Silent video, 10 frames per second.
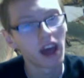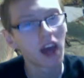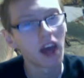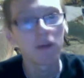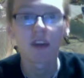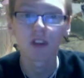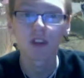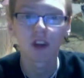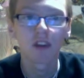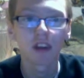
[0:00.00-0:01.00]
I made a
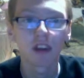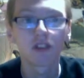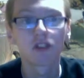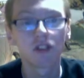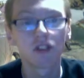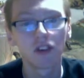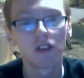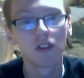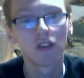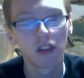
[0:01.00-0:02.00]
video of things to
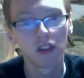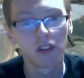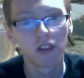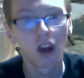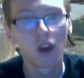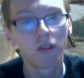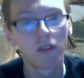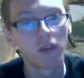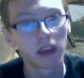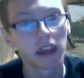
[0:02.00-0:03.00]
do know
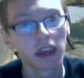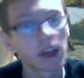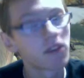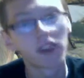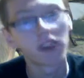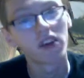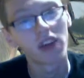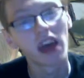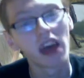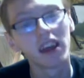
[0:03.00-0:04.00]
before making a Coven and all that.